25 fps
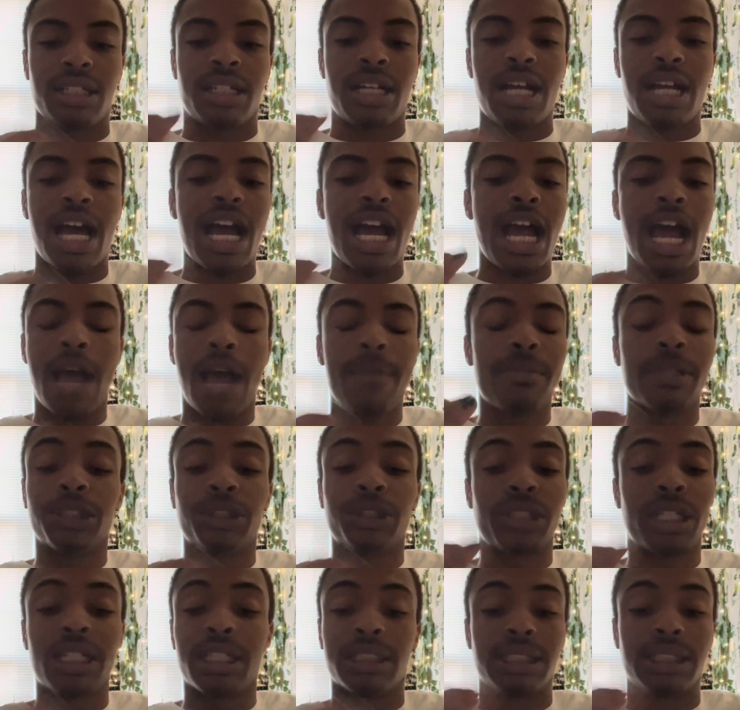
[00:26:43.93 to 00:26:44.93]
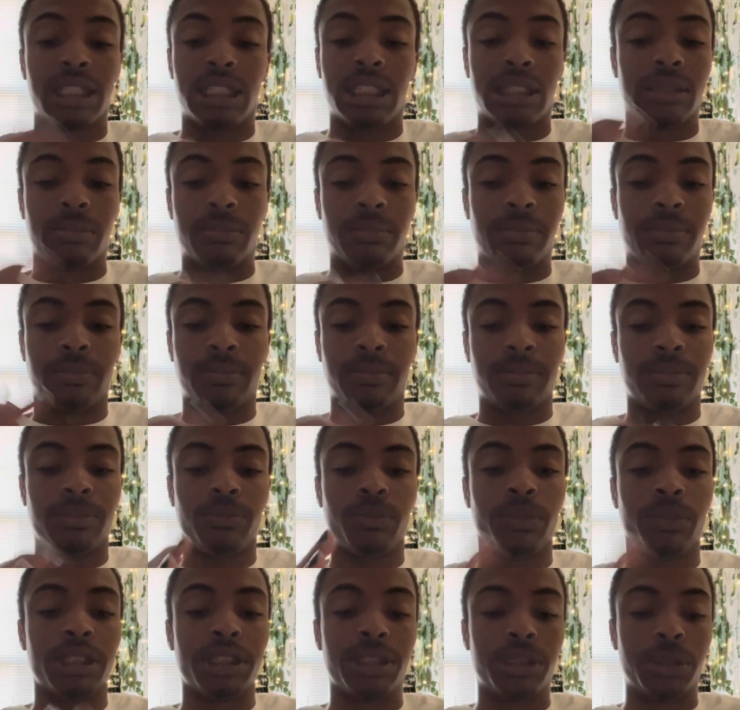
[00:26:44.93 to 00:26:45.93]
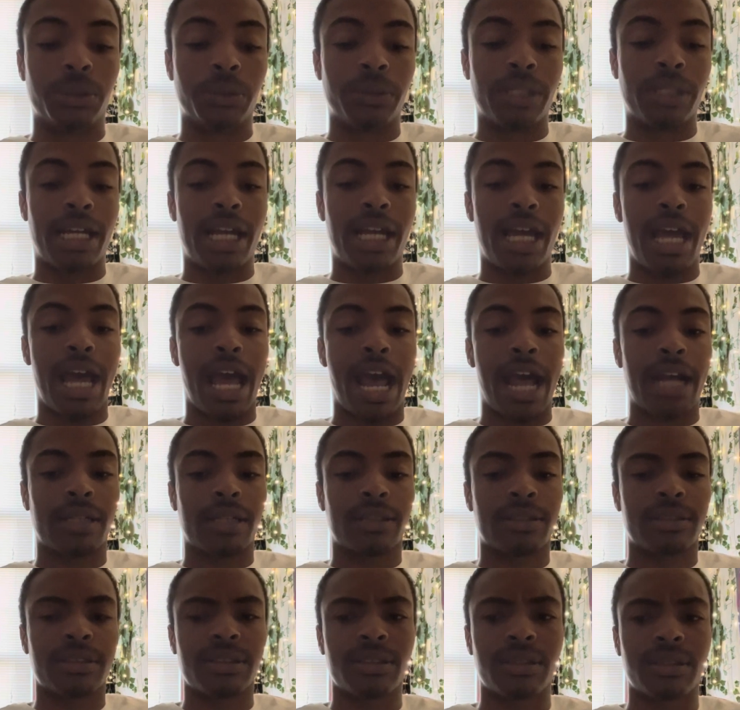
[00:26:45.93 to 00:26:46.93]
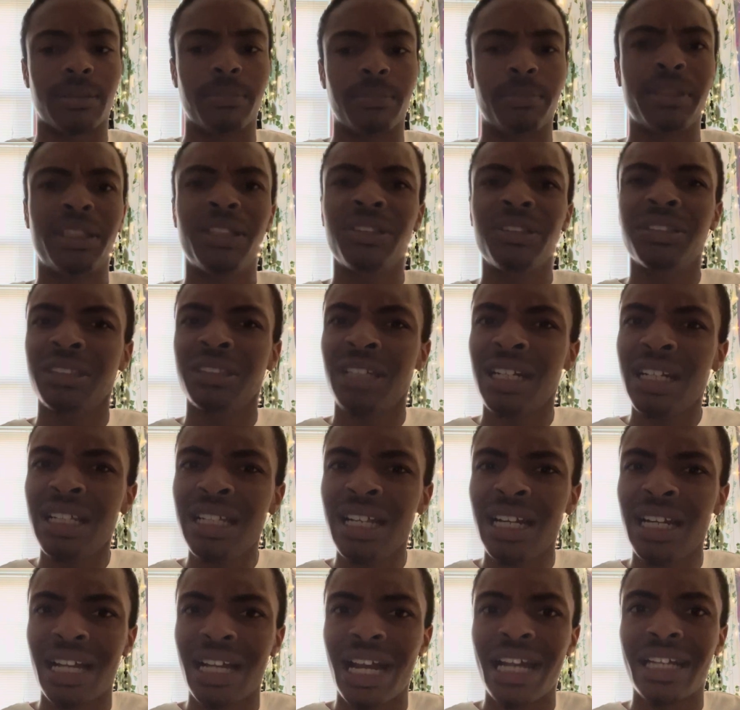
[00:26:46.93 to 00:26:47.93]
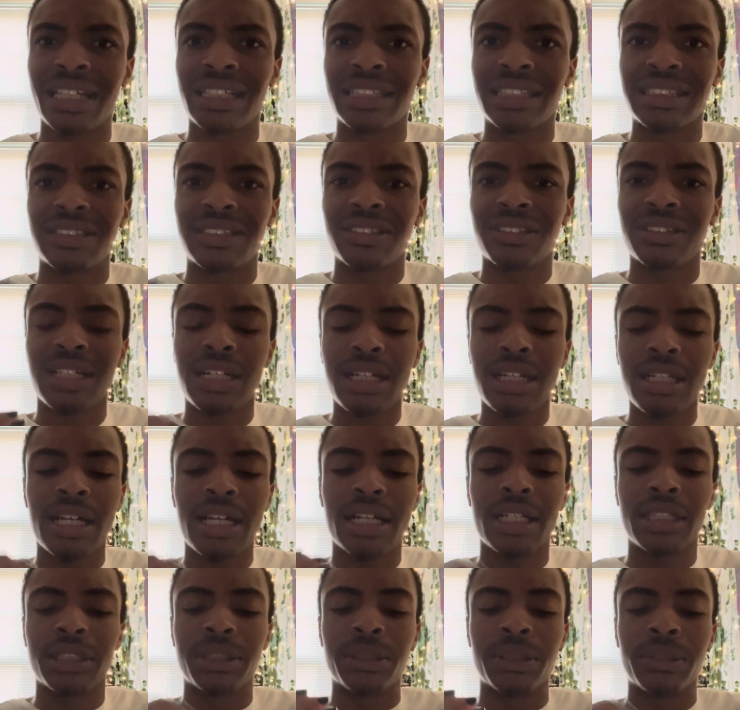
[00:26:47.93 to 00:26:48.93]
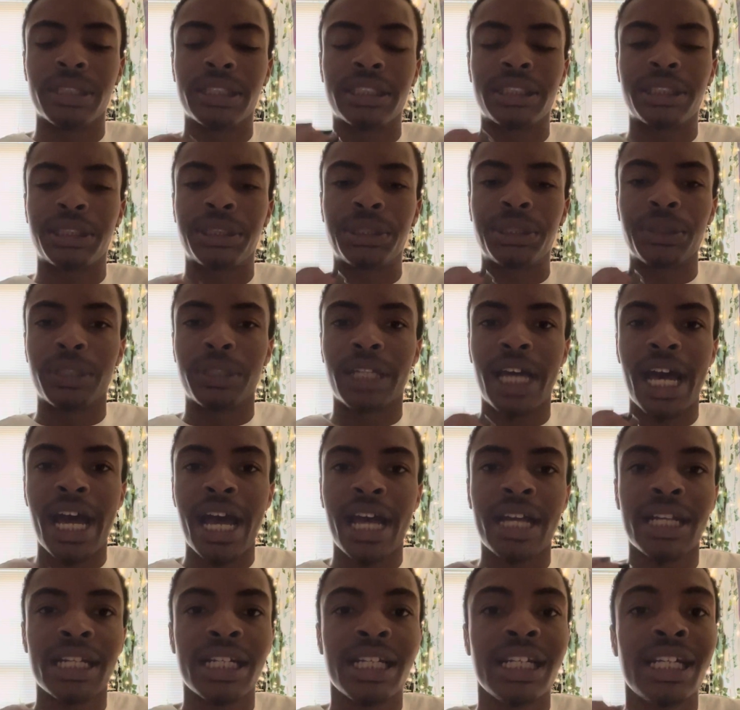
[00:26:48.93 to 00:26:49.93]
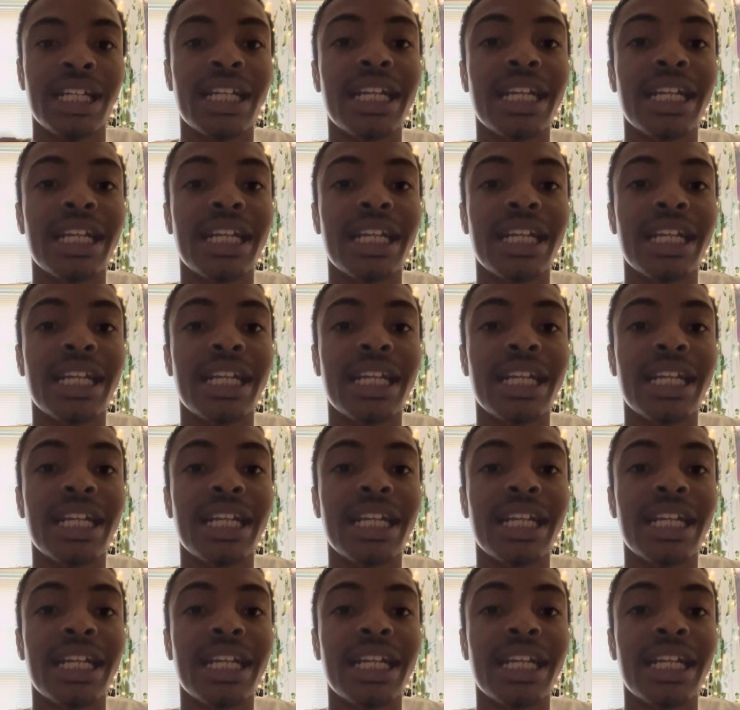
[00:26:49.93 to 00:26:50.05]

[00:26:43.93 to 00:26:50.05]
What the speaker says: I've been trying to tell them what to do, how to act, but there's not a lot of guidance. There's not a lot of do this, do that.